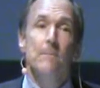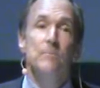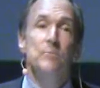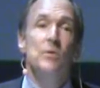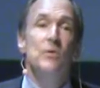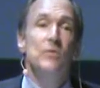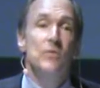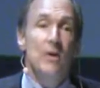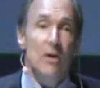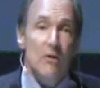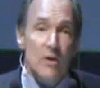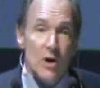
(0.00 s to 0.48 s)

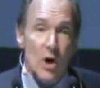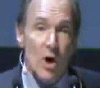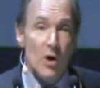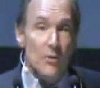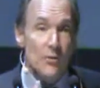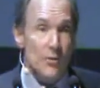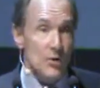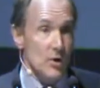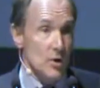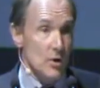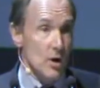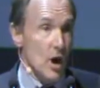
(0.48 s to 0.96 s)
But very
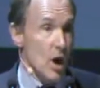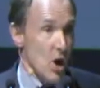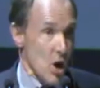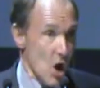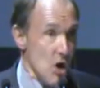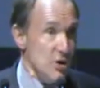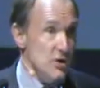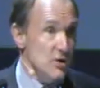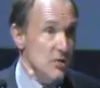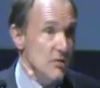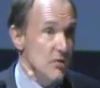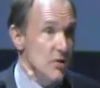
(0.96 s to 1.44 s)
often, a
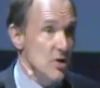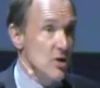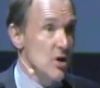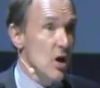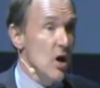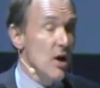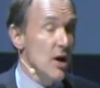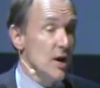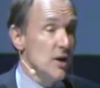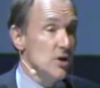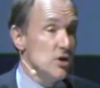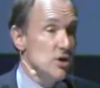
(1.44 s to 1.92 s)
lot of the
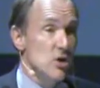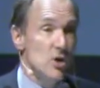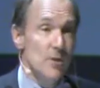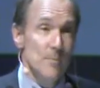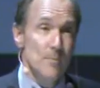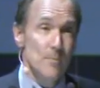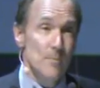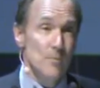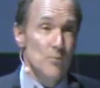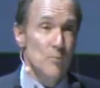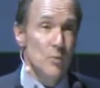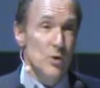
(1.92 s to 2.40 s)
knowledge
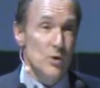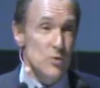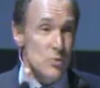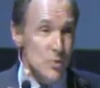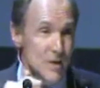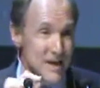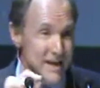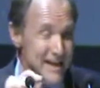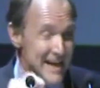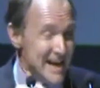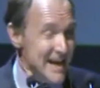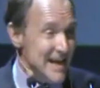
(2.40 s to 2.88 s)
which
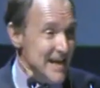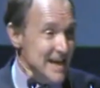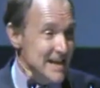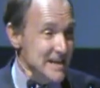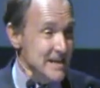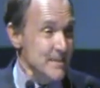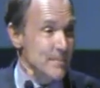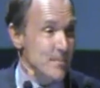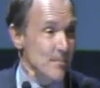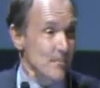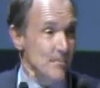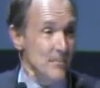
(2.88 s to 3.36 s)
we
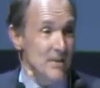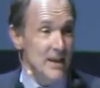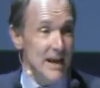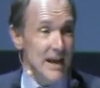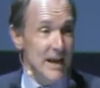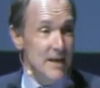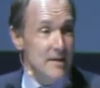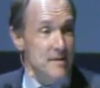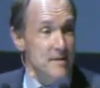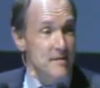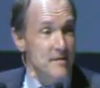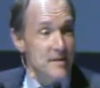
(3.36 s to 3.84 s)
need
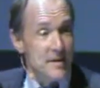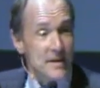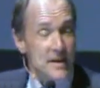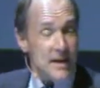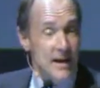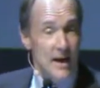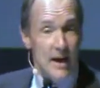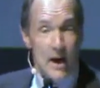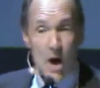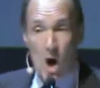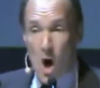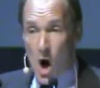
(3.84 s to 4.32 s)
is
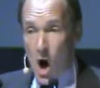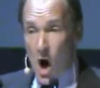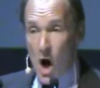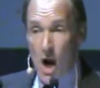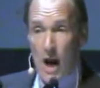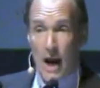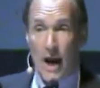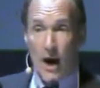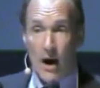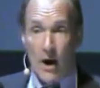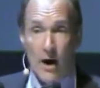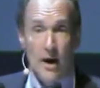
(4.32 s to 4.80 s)
sitting
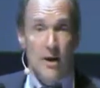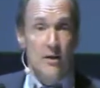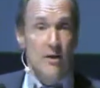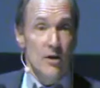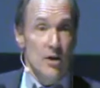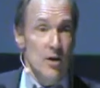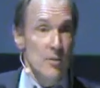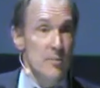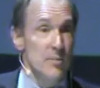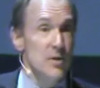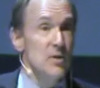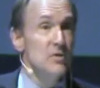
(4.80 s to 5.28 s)
in the
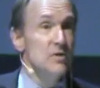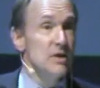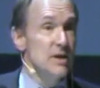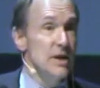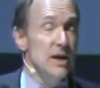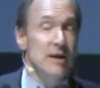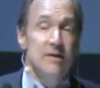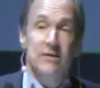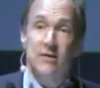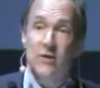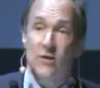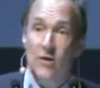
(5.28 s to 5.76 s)
computer
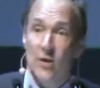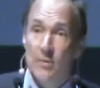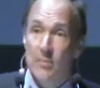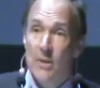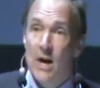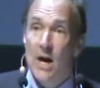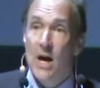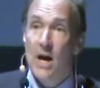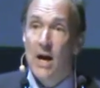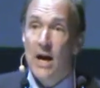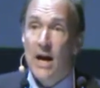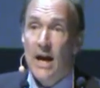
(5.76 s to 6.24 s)
next to
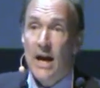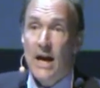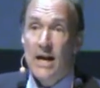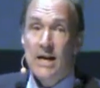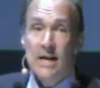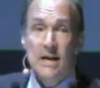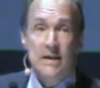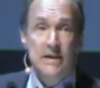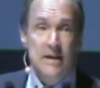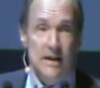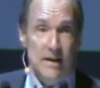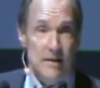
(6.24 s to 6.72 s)
them
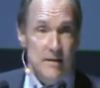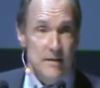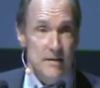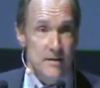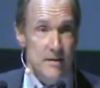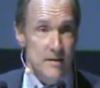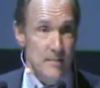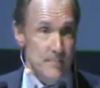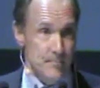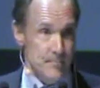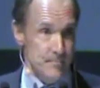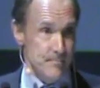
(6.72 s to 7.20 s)
in a disk.
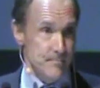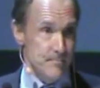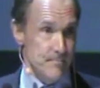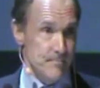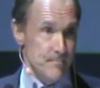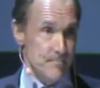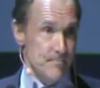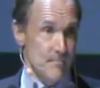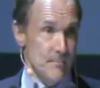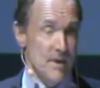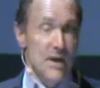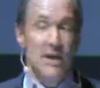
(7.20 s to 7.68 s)

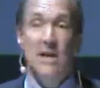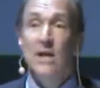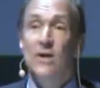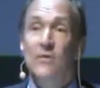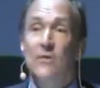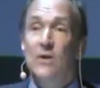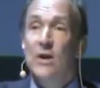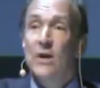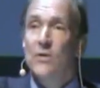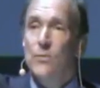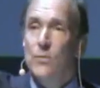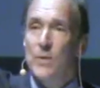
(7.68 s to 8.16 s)
And
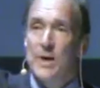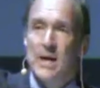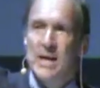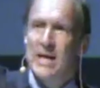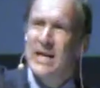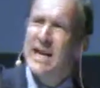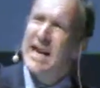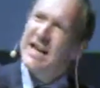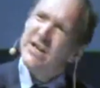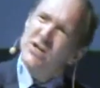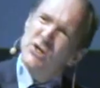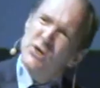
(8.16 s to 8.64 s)
even if we
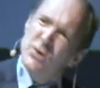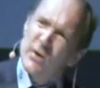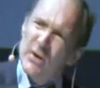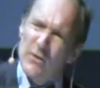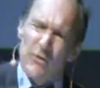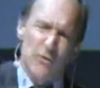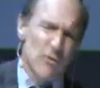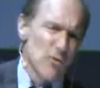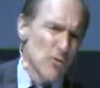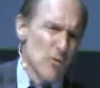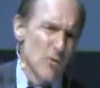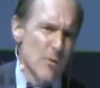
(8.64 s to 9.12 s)
can get to
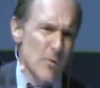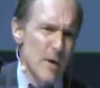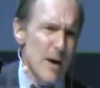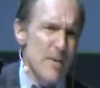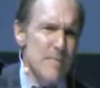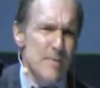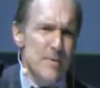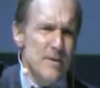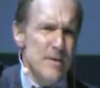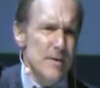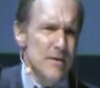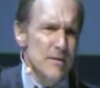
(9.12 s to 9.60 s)
it through a
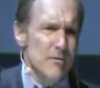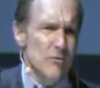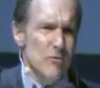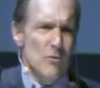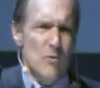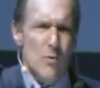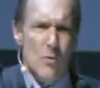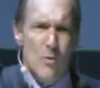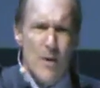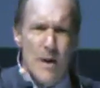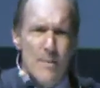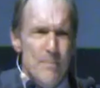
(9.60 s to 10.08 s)

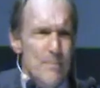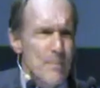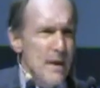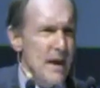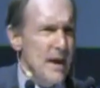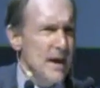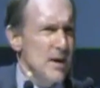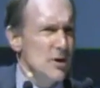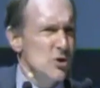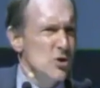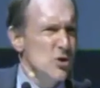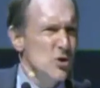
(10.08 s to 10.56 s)
web
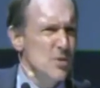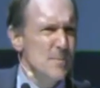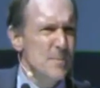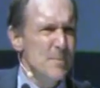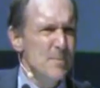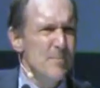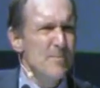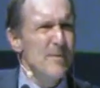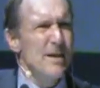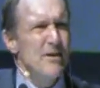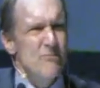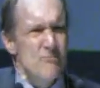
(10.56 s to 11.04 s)
page,
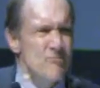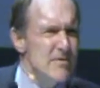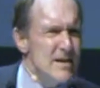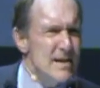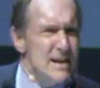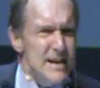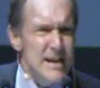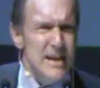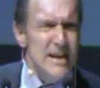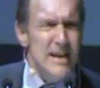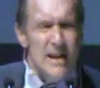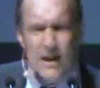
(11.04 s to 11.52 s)

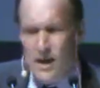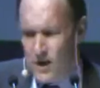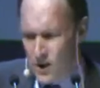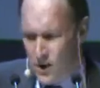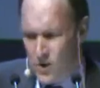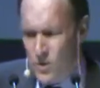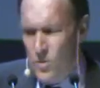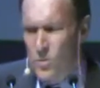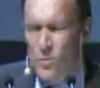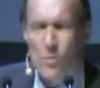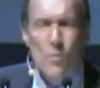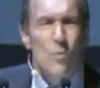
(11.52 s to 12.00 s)
really,
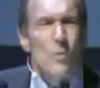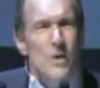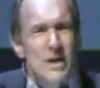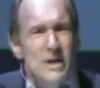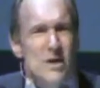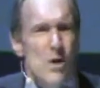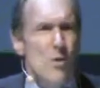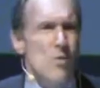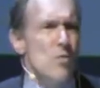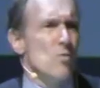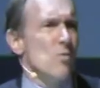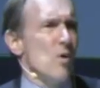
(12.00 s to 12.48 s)
we
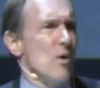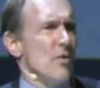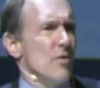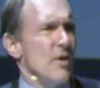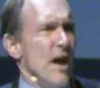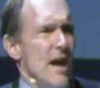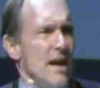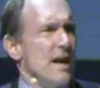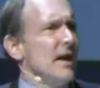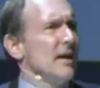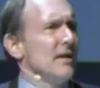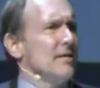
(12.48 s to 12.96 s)
don't want
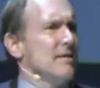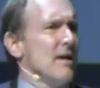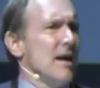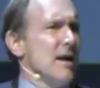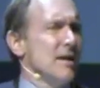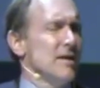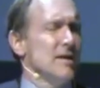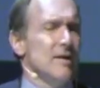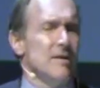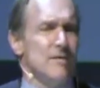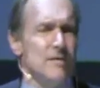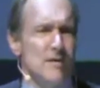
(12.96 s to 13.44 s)
that. A
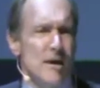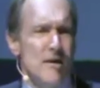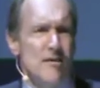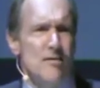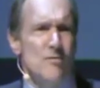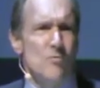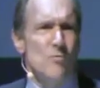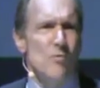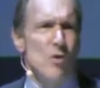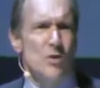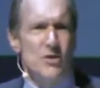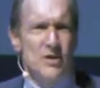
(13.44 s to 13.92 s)
scientist
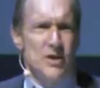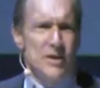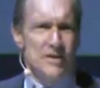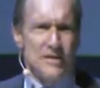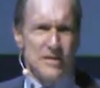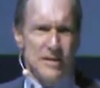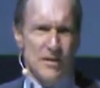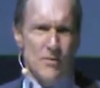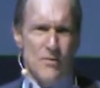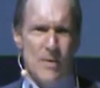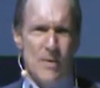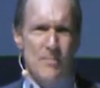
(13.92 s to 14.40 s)
doesn't want to
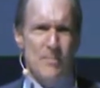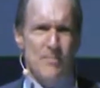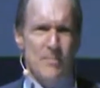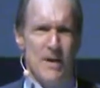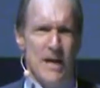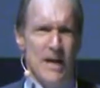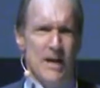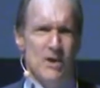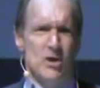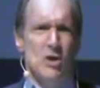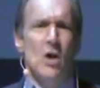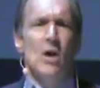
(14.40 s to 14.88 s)
see a web
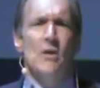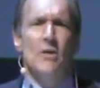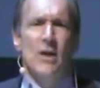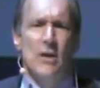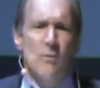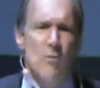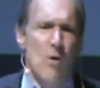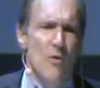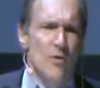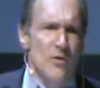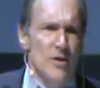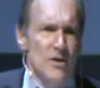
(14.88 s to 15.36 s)
page,
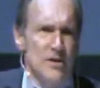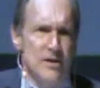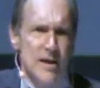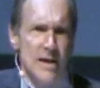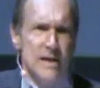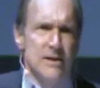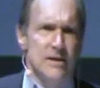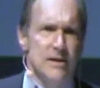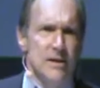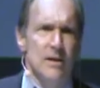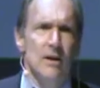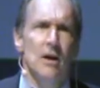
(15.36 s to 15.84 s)
they want the
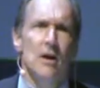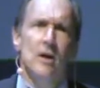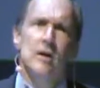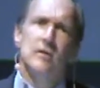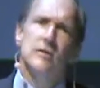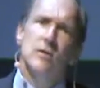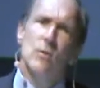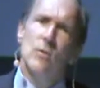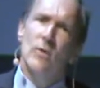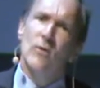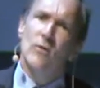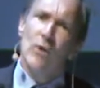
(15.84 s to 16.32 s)
data.
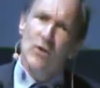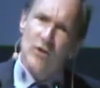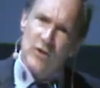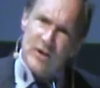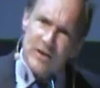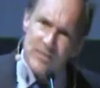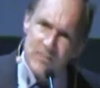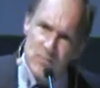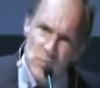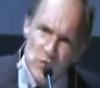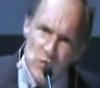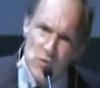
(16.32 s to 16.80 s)
So we've got
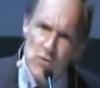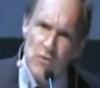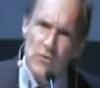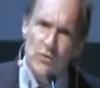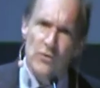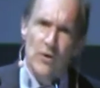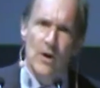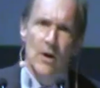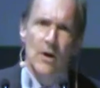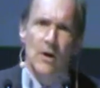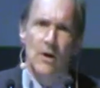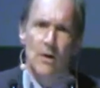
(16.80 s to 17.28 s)
this
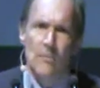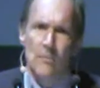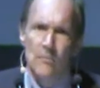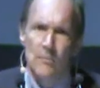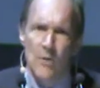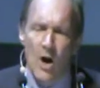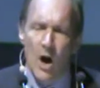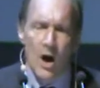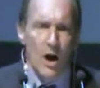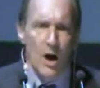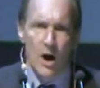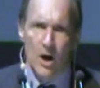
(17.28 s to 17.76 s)

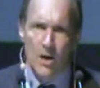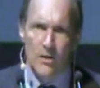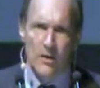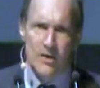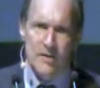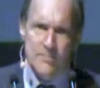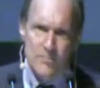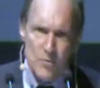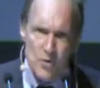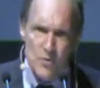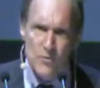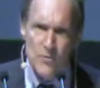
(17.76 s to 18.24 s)

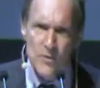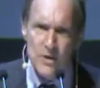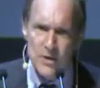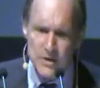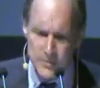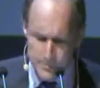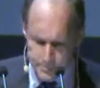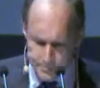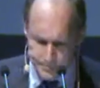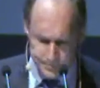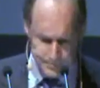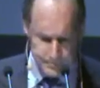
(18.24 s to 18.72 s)

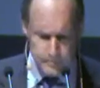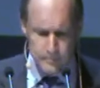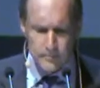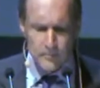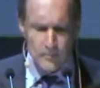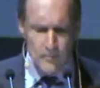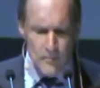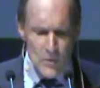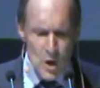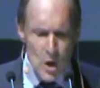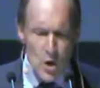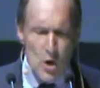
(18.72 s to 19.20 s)
movement
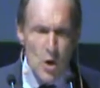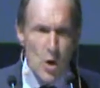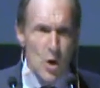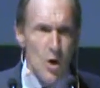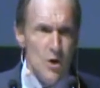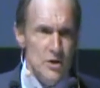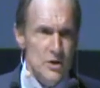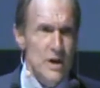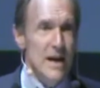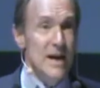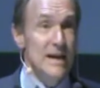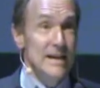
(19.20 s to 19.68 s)

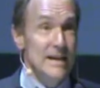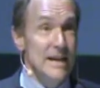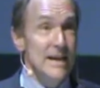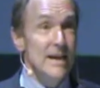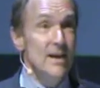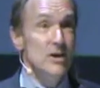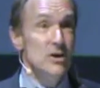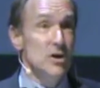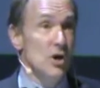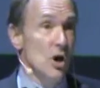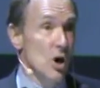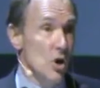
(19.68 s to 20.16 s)
called
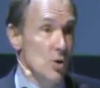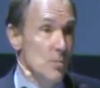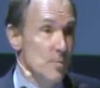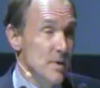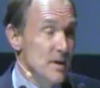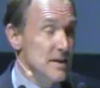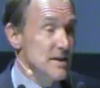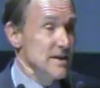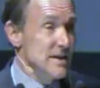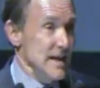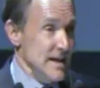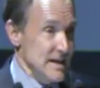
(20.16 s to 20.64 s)
linked
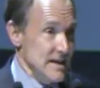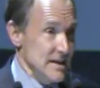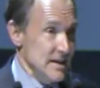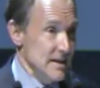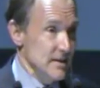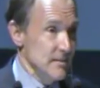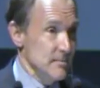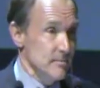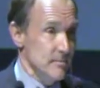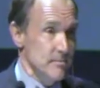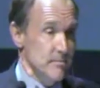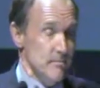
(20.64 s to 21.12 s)
open
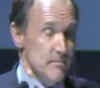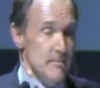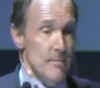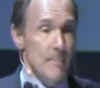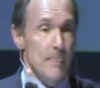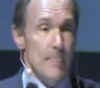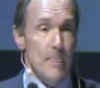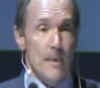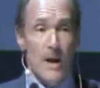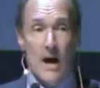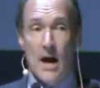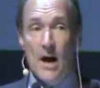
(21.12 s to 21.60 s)
data.
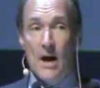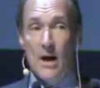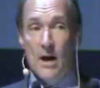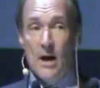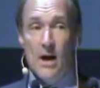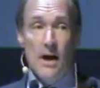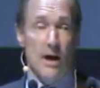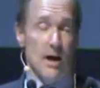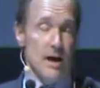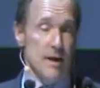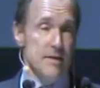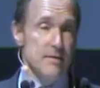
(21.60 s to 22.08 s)

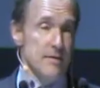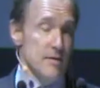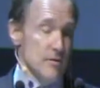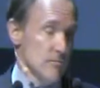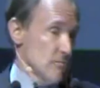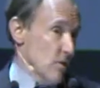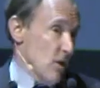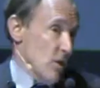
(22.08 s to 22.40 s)
It's